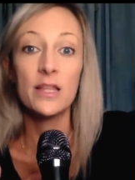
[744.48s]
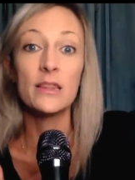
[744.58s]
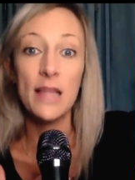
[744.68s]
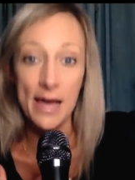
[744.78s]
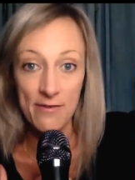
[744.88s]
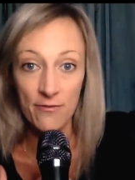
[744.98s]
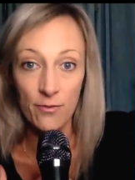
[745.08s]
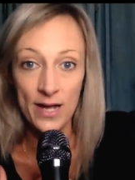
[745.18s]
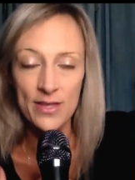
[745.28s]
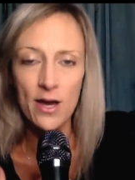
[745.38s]
the life,
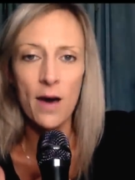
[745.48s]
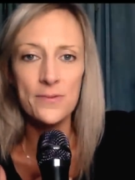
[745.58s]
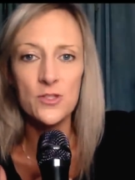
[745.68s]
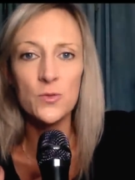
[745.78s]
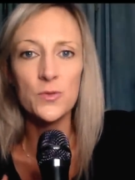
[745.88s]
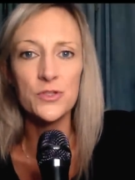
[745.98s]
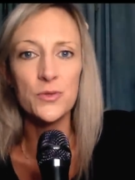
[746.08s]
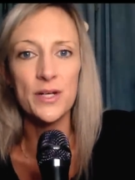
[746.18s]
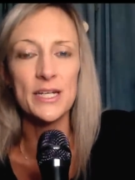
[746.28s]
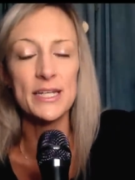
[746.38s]
right? The obstacles
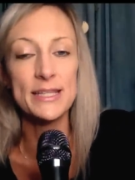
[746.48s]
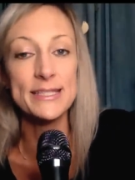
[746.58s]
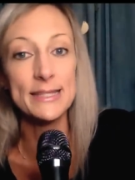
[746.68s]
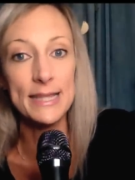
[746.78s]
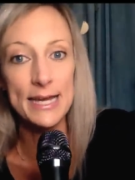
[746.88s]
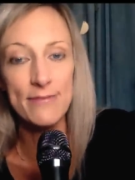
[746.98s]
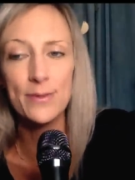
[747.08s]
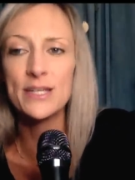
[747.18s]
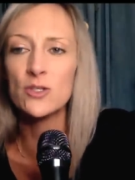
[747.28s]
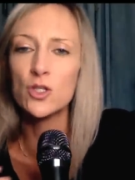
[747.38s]
created in this life
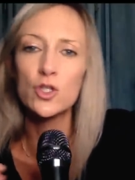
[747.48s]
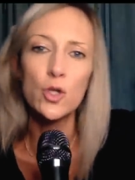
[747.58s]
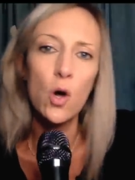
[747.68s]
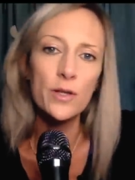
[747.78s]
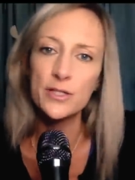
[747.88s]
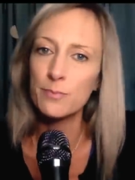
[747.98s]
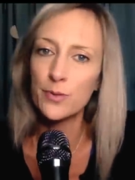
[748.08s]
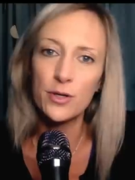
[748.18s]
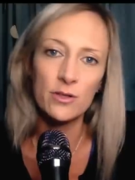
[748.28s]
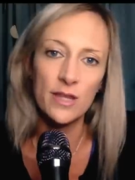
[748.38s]
because the soul is
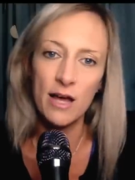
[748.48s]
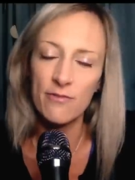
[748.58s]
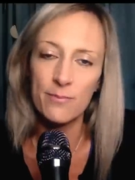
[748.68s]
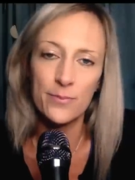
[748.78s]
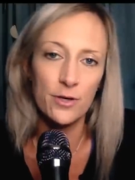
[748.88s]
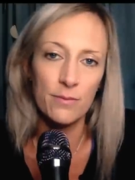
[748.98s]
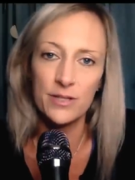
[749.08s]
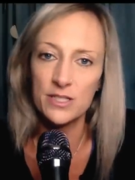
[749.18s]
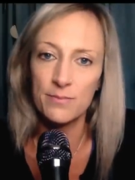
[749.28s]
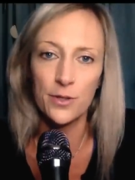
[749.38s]
pure love and pure
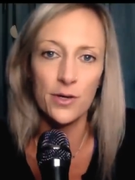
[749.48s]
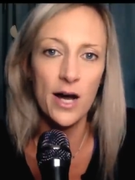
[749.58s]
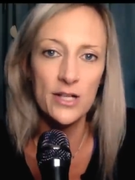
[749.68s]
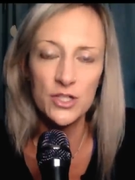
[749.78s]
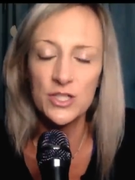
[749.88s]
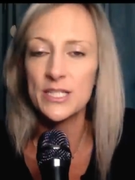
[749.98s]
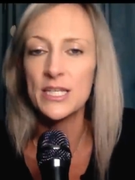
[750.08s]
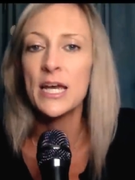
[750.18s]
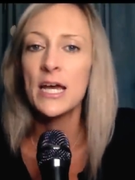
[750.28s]
bliss and pure consciousness.